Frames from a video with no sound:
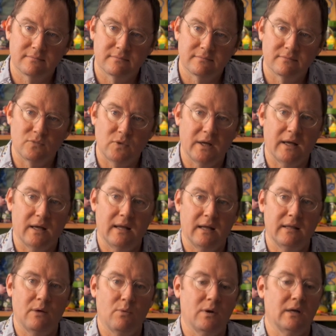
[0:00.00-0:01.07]
We had, and
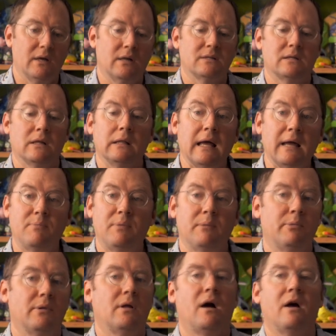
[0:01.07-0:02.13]
they wanted us to lay
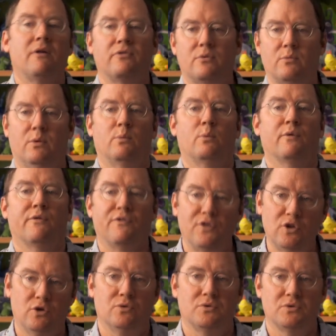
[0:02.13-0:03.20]
people off, and we
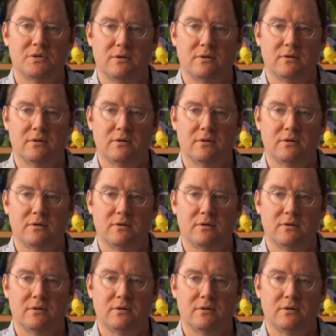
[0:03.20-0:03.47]
refused.